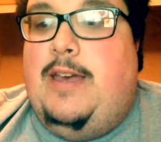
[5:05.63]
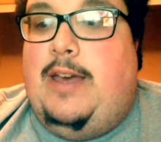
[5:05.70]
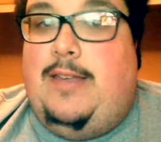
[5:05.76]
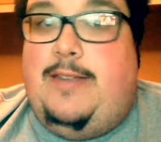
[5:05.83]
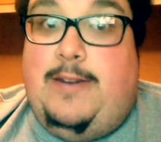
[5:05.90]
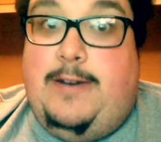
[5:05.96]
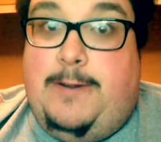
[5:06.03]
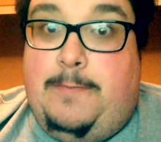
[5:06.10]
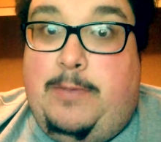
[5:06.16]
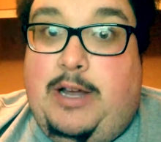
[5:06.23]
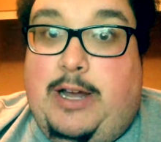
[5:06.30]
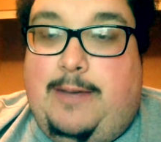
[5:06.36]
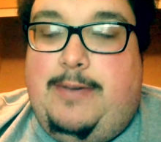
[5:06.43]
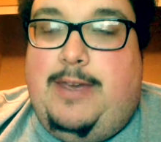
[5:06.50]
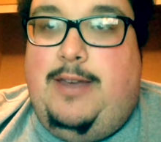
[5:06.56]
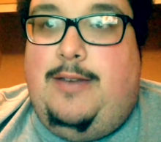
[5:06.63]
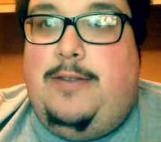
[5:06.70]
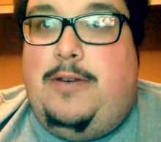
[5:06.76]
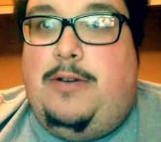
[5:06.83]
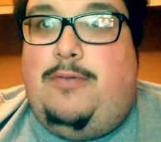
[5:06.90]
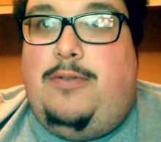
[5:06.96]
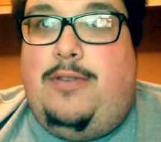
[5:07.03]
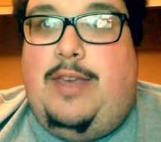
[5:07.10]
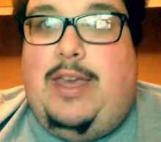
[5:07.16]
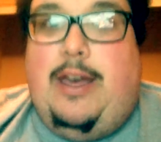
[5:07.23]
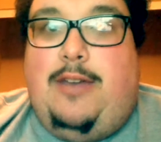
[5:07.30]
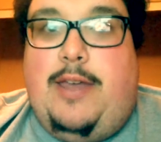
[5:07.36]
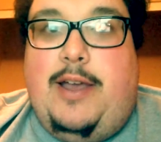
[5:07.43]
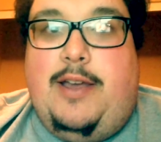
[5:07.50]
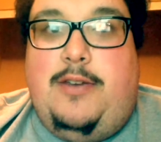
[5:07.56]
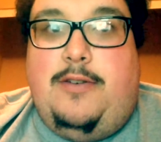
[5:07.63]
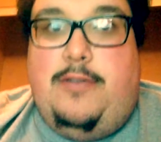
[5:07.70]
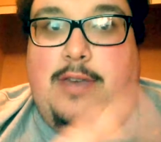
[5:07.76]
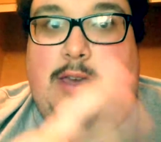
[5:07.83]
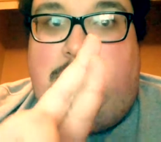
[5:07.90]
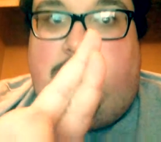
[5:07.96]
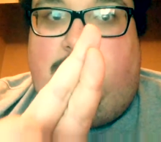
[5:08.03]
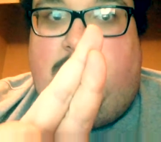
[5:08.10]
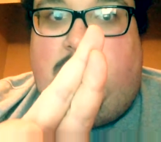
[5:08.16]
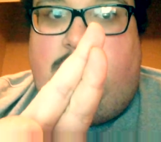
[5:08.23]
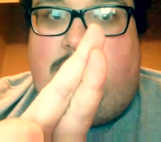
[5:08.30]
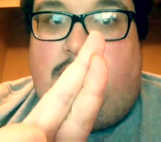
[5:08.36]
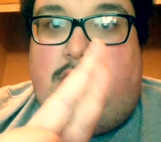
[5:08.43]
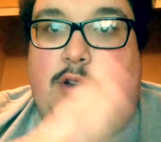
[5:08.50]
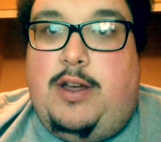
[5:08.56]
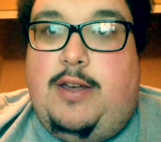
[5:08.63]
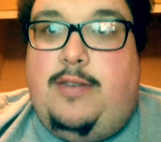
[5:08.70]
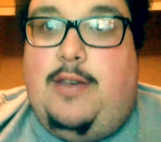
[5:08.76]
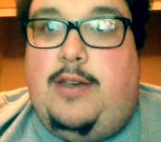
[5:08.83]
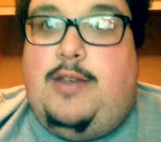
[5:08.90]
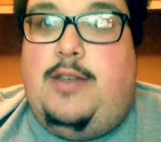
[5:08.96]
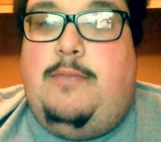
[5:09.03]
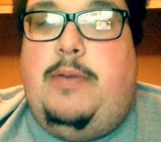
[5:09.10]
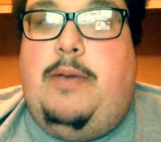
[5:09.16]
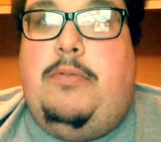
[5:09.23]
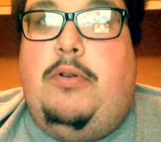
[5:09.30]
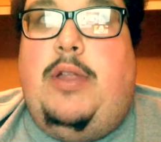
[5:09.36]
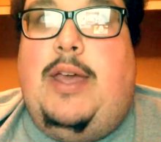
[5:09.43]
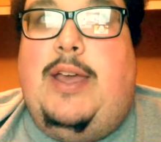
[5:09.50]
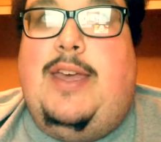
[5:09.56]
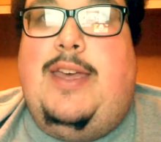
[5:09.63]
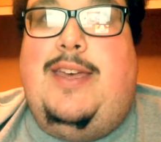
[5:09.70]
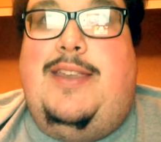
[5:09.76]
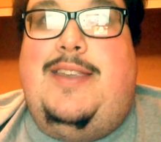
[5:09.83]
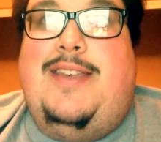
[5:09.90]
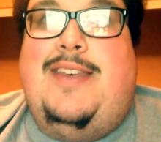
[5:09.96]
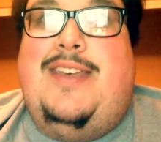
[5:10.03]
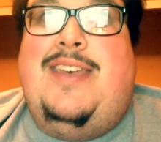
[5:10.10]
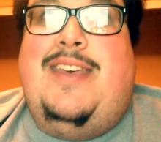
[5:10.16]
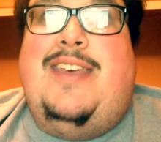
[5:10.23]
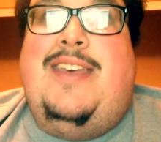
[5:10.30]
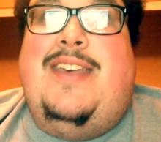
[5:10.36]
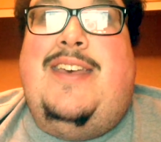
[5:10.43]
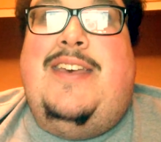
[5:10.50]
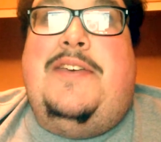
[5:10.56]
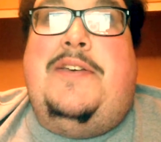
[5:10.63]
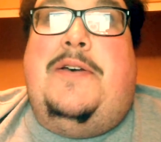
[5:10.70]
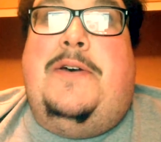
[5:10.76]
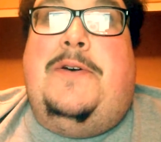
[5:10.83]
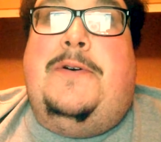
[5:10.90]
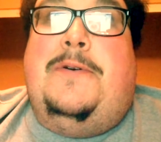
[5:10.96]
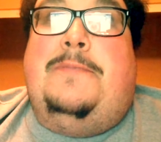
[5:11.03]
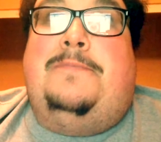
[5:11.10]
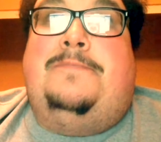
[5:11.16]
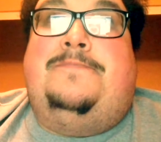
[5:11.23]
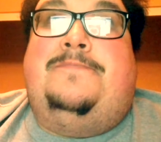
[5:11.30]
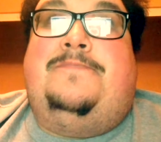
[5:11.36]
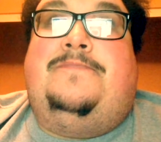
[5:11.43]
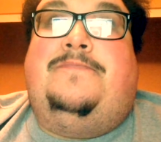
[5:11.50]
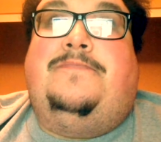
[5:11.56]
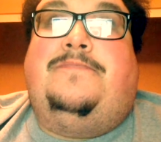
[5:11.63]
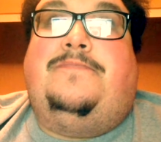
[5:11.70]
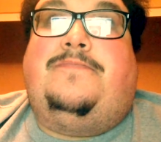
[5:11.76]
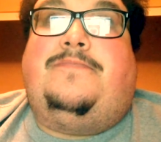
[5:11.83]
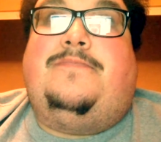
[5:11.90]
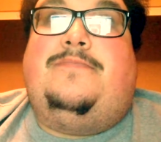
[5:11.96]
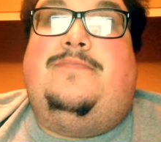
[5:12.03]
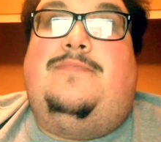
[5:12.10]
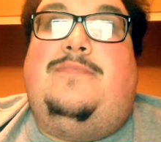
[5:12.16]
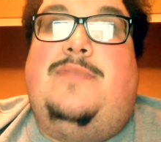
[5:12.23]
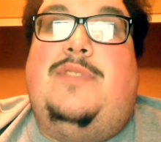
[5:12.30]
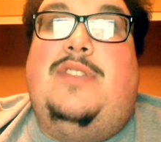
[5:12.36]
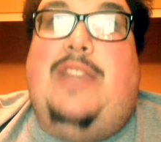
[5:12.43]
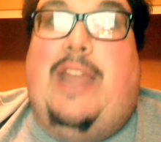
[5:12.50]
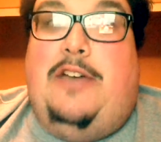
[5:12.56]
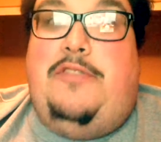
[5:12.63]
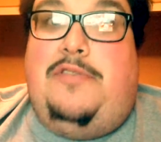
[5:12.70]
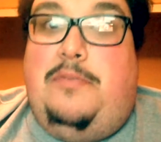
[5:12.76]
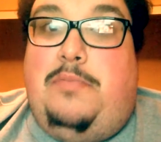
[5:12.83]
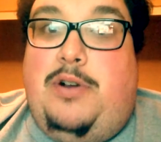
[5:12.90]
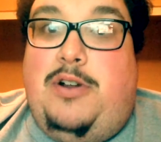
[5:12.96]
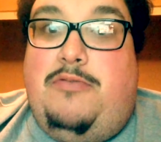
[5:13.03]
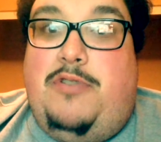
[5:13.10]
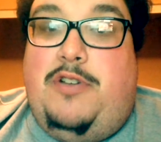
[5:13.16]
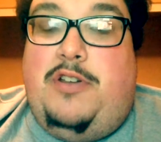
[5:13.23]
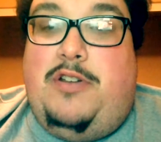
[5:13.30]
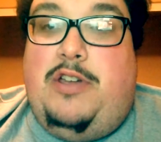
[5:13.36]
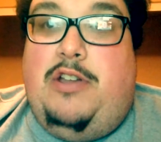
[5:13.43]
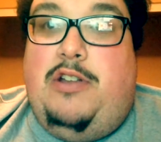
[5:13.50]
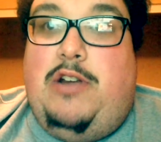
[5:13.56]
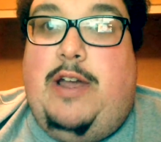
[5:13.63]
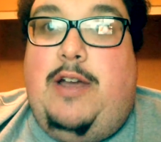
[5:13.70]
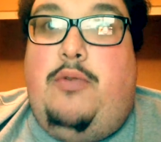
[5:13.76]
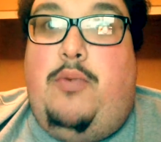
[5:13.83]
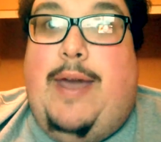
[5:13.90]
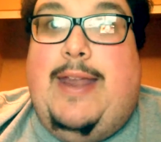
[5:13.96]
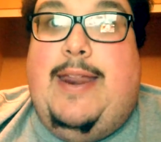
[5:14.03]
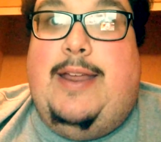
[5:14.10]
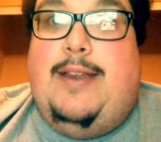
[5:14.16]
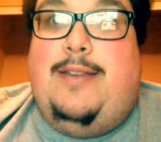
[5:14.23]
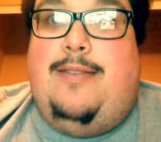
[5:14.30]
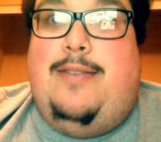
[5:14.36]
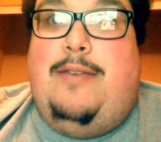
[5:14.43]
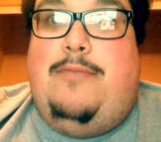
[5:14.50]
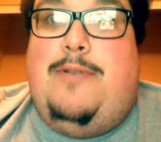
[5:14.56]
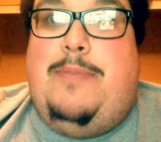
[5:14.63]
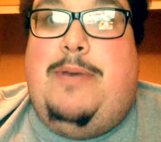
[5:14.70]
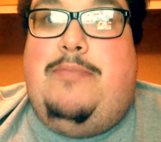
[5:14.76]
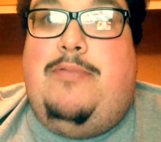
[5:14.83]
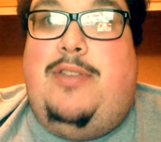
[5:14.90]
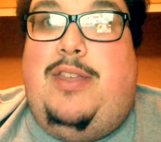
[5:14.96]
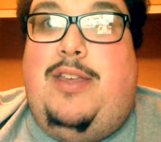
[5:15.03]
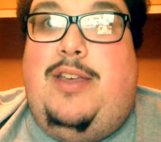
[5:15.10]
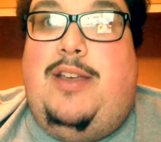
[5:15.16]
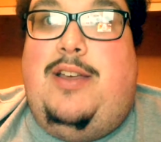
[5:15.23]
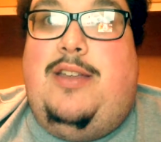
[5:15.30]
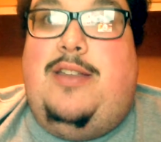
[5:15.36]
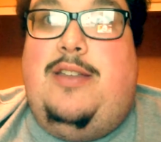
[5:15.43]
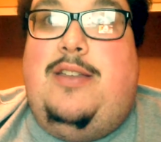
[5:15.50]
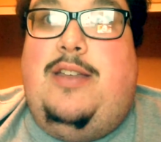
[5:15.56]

I sent them a copy, so we'll see how that goes. Keep your fingers crossed that people like it. Um, now is the part where you're like waiting to see what people think.